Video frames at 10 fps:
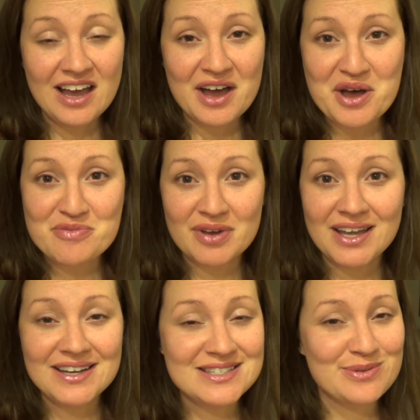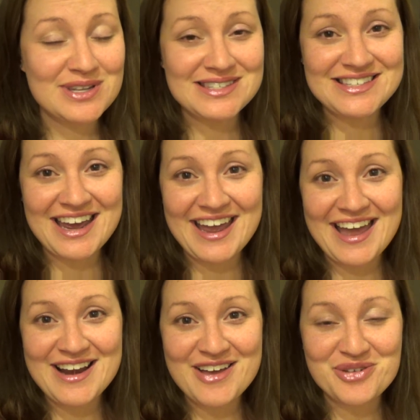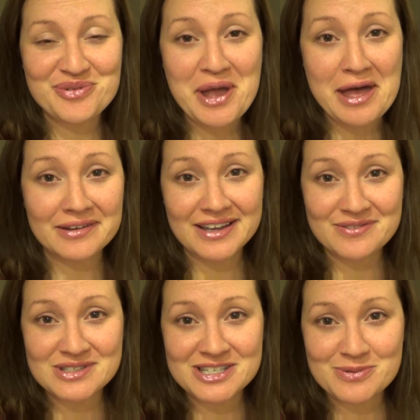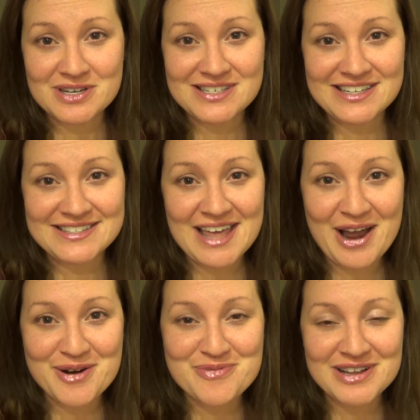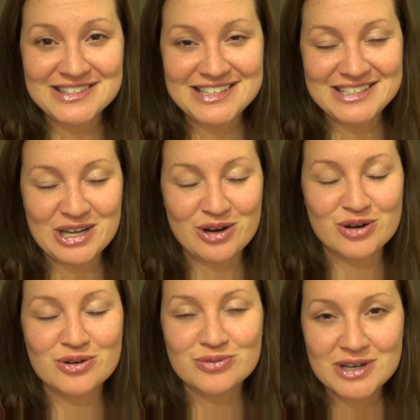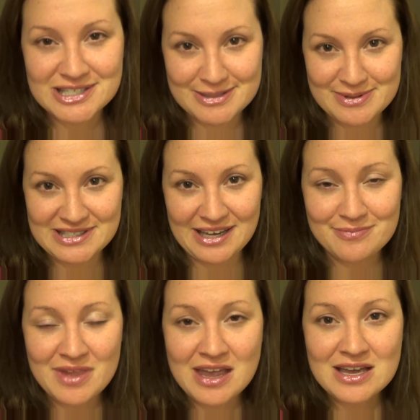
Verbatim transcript: Um, it is Wednesday and the reality of the situation is that our Wednesdays are crazy busy.